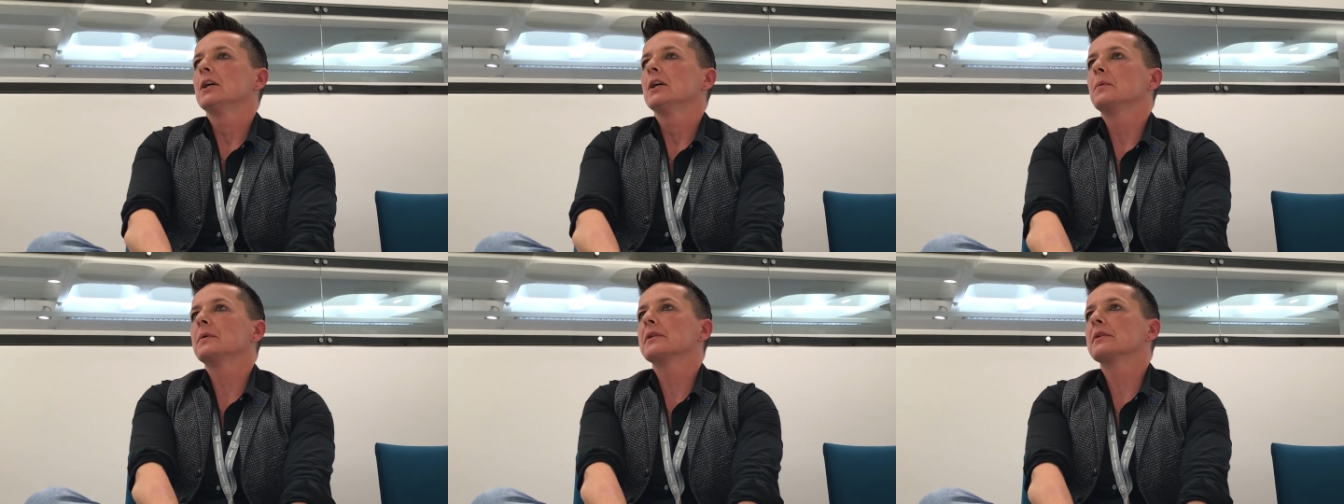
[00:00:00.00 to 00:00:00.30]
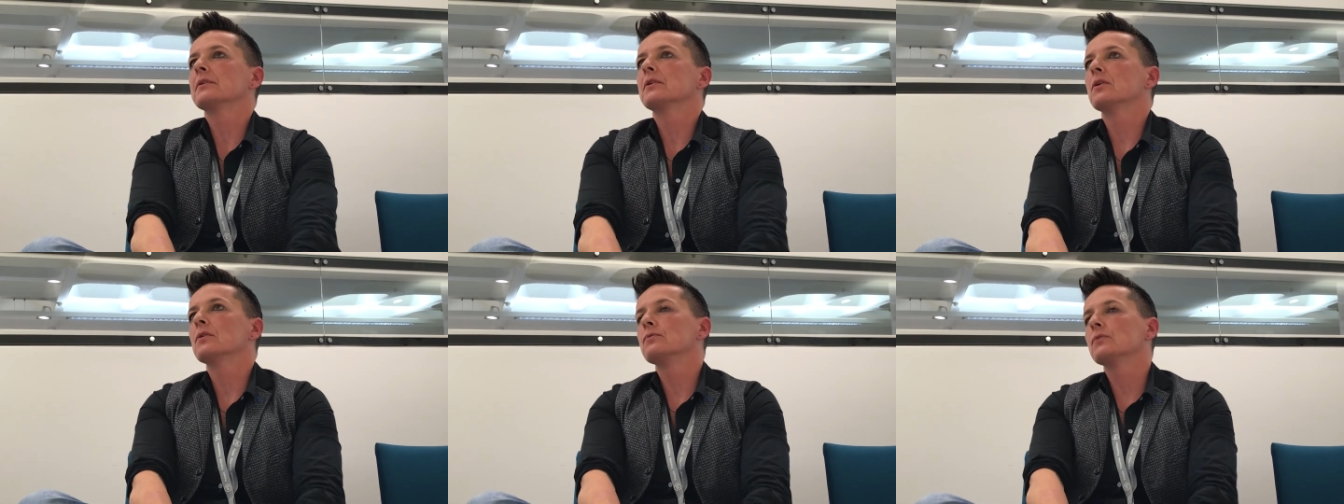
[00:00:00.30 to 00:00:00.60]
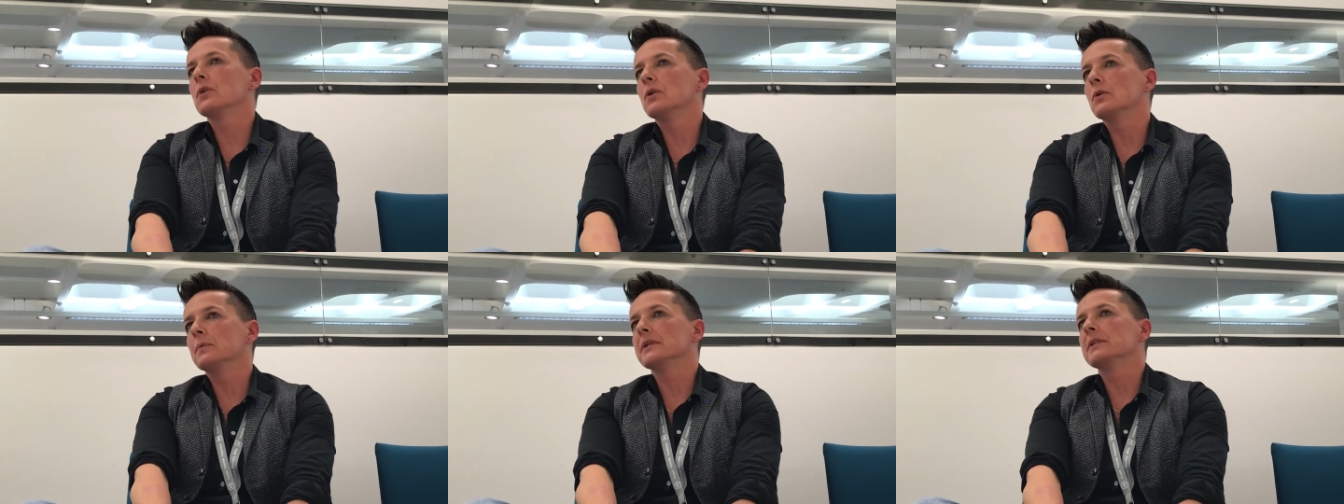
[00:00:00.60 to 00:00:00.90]
Within our
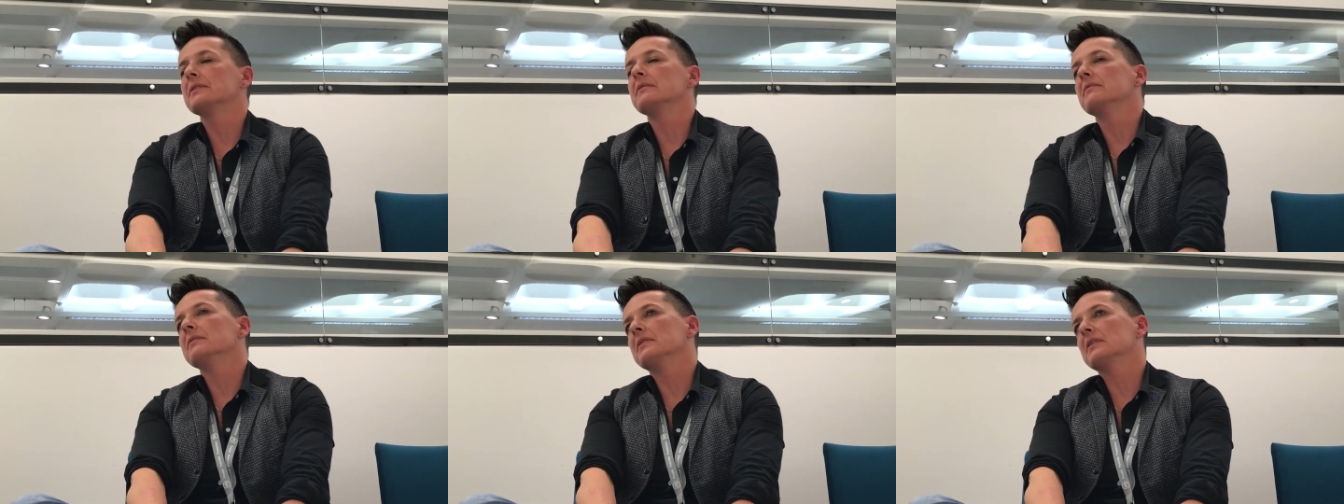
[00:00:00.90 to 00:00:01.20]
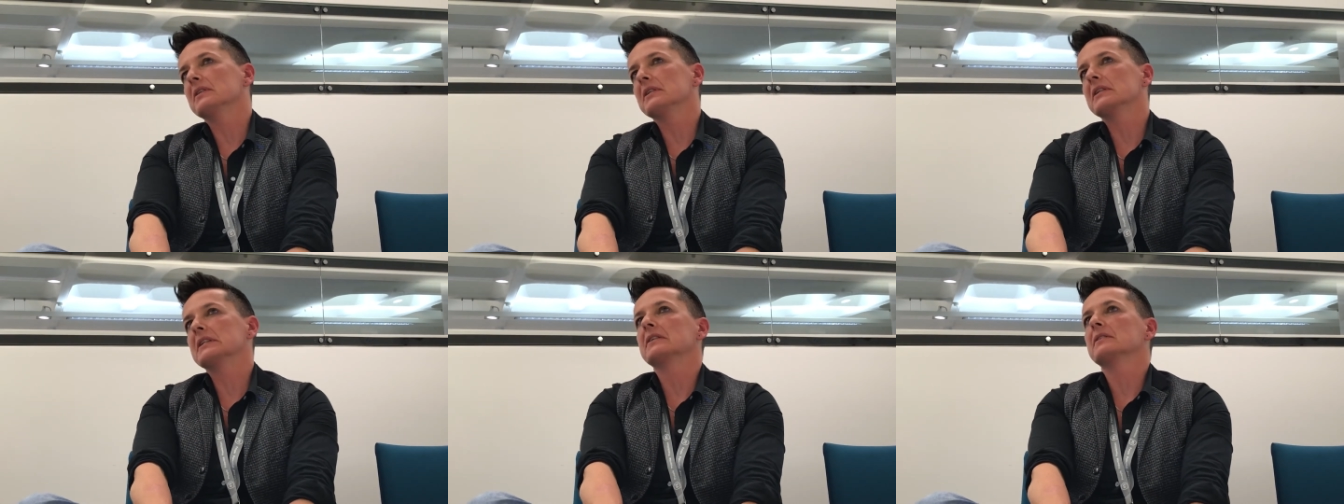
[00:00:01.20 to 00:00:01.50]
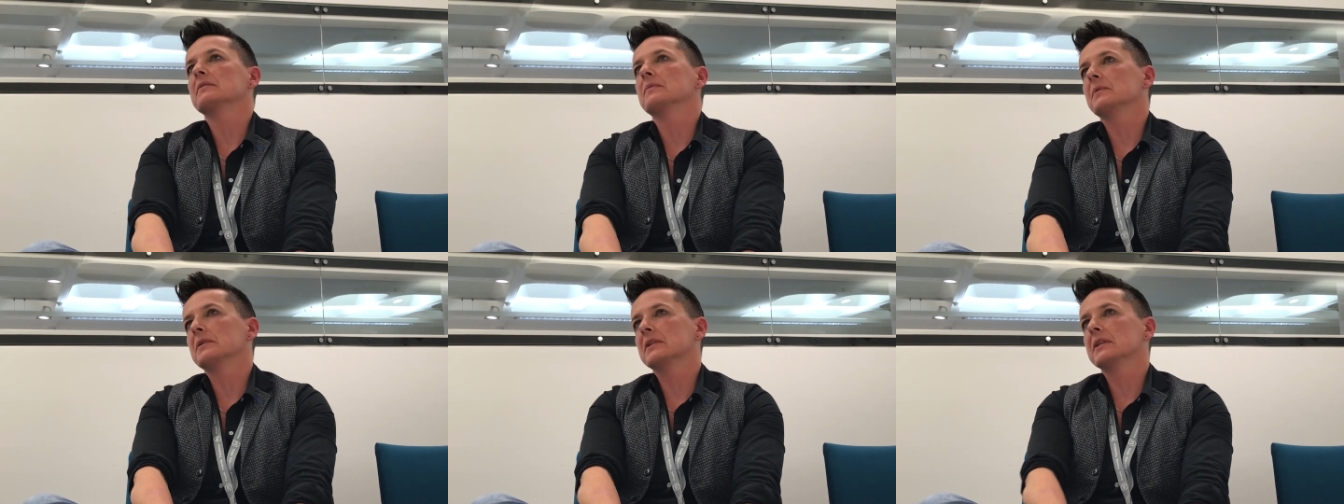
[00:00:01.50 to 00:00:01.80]
role, we
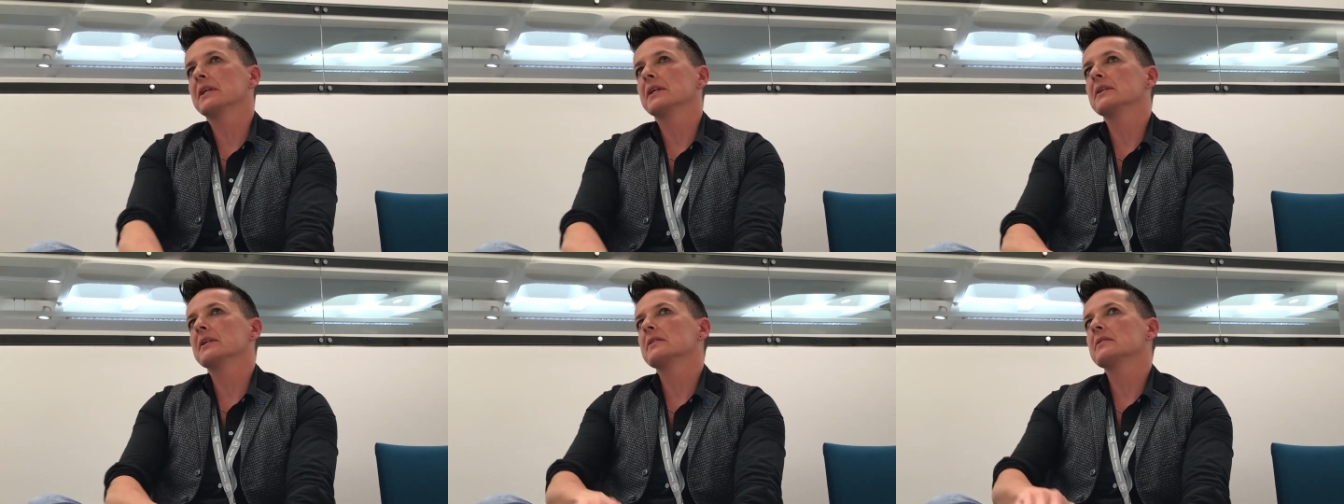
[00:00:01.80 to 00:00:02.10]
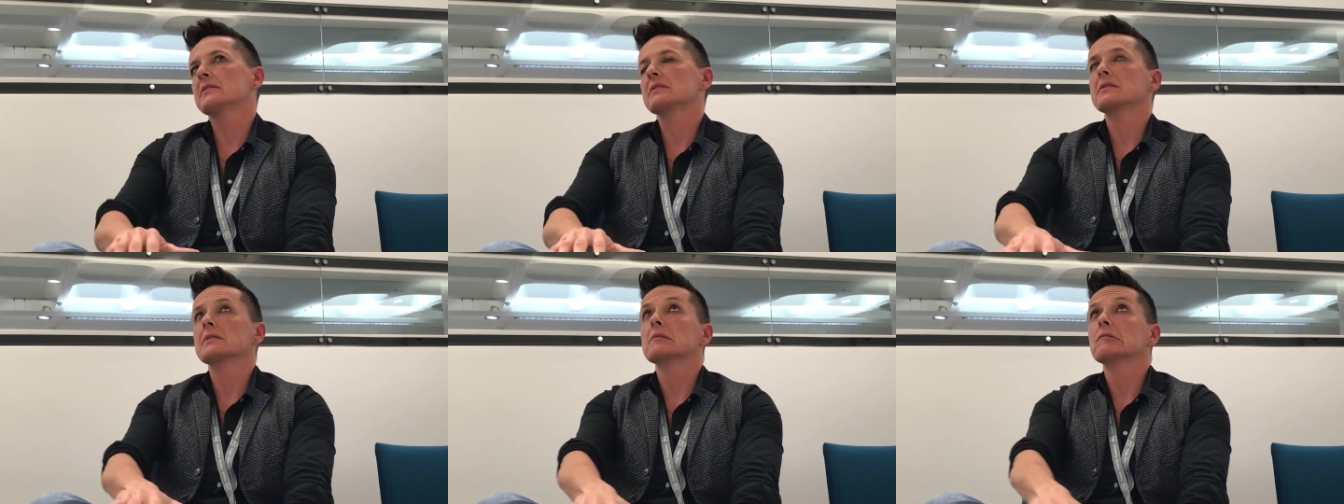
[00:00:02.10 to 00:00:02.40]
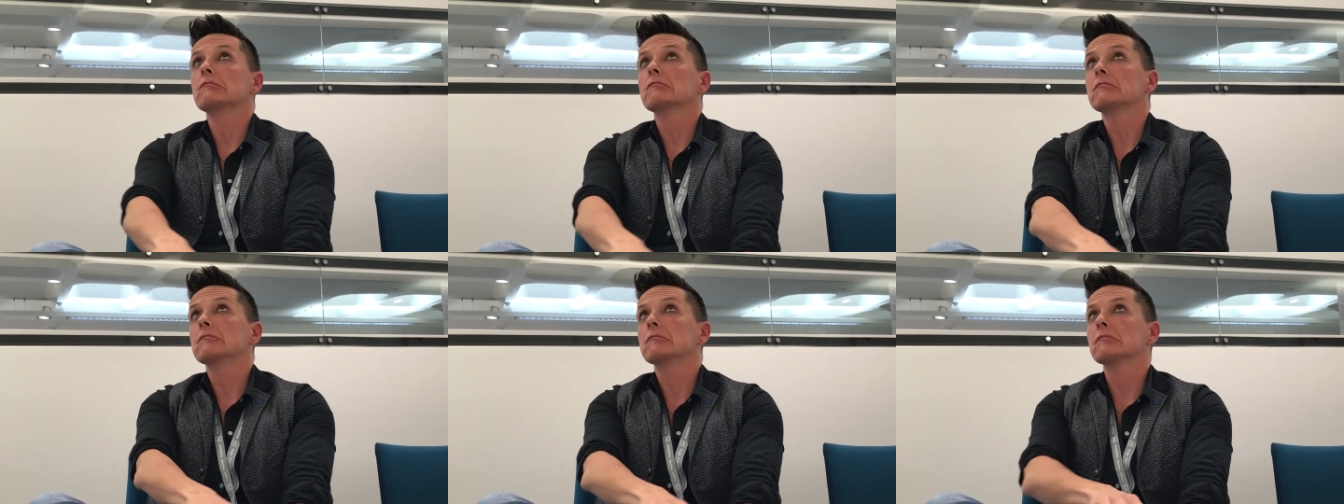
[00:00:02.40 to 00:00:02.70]
with there's.
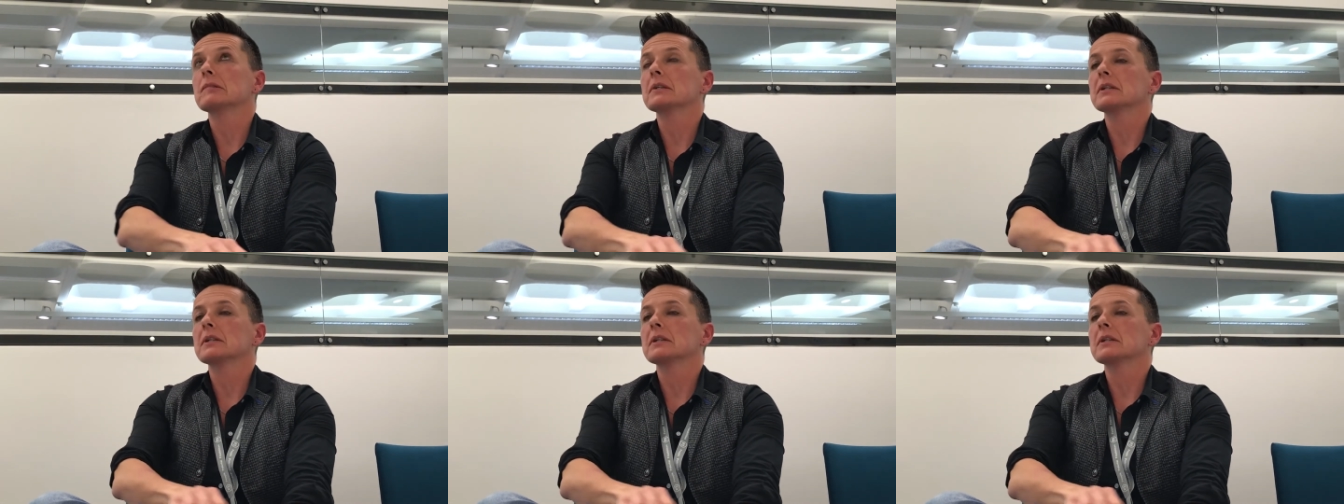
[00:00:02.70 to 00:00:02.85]
So